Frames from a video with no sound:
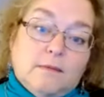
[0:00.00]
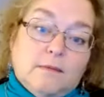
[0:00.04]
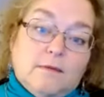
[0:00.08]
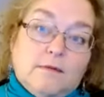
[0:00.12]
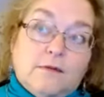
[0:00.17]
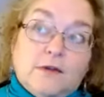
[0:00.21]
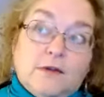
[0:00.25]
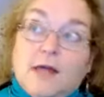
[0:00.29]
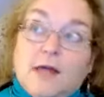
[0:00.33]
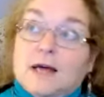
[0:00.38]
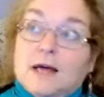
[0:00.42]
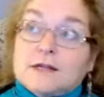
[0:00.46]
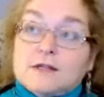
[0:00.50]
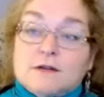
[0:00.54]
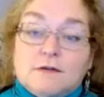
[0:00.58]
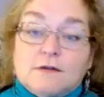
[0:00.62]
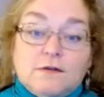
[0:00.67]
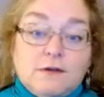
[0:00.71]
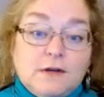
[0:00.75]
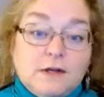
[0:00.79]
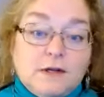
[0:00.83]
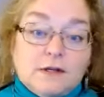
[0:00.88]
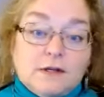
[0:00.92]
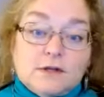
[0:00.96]

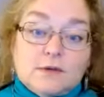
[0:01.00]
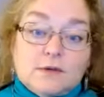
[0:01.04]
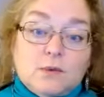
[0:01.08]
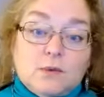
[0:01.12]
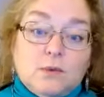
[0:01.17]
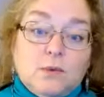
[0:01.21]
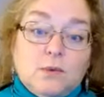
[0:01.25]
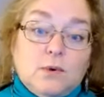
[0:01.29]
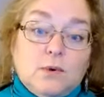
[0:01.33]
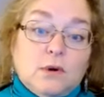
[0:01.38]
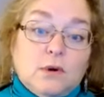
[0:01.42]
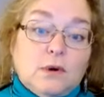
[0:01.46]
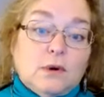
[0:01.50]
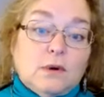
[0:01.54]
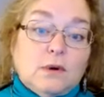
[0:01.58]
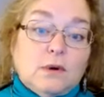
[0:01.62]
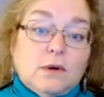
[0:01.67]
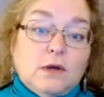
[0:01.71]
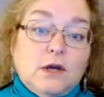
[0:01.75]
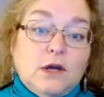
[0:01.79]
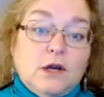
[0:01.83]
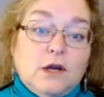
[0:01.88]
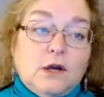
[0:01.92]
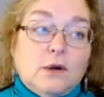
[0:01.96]
philosophies or,
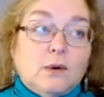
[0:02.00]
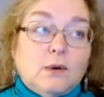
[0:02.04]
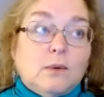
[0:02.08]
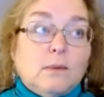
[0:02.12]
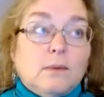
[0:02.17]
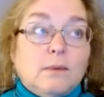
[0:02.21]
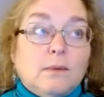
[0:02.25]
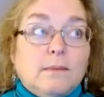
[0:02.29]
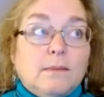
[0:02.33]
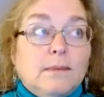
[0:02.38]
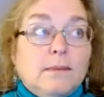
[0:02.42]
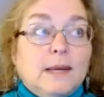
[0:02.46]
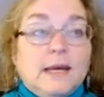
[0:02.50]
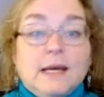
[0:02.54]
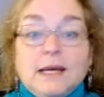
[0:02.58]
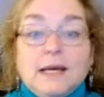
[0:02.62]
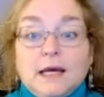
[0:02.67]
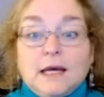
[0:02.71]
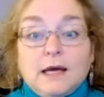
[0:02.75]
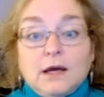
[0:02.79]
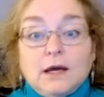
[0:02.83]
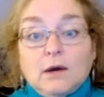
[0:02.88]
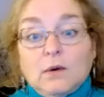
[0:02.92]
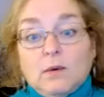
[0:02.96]
you know,
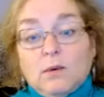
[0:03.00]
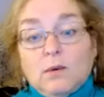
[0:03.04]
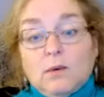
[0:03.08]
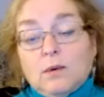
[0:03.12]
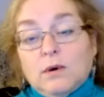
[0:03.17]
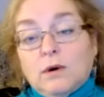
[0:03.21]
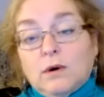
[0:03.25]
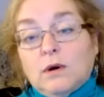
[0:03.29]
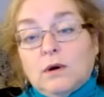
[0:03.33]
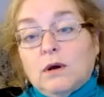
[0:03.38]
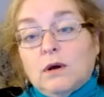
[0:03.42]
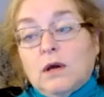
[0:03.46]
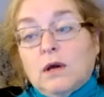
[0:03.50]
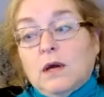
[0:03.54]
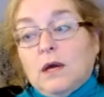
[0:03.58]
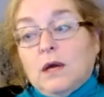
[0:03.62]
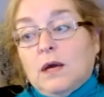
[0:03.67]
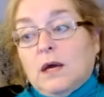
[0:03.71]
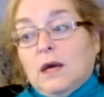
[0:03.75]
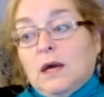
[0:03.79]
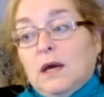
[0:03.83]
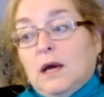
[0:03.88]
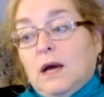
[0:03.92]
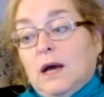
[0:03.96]
meaning or,
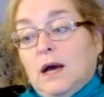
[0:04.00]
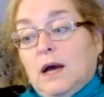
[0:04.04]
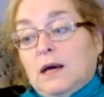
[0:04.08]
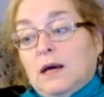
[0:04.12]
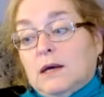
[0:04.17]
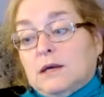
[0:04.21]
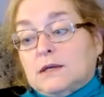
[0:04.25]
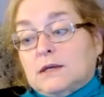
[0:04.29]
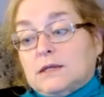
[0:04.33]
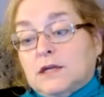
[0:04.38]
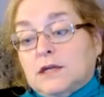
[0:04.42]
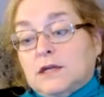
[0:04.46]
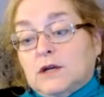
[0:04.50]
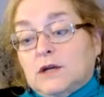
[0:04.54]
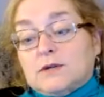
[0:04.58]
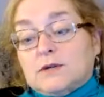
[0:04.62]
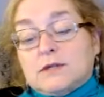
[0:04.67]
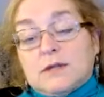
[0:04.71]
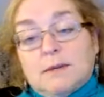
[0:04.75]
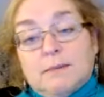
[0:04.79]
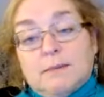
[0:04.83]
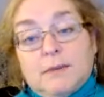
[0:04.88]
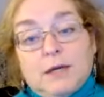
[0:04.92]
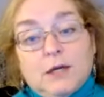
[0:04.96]
you know,
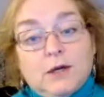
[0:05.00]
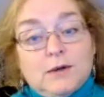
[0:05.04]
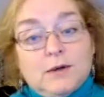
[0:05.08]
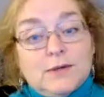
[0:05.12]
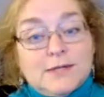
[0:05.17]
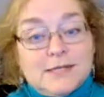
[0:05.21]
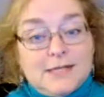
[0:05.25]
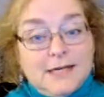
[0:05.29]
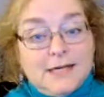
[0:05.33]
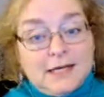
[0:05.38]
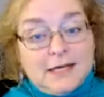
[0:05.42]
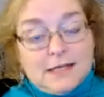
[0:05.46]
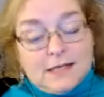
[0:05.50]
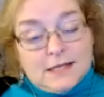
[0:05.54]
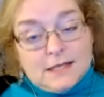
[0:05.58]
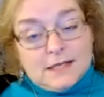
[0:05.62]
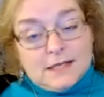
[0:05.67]
somebody who has taken the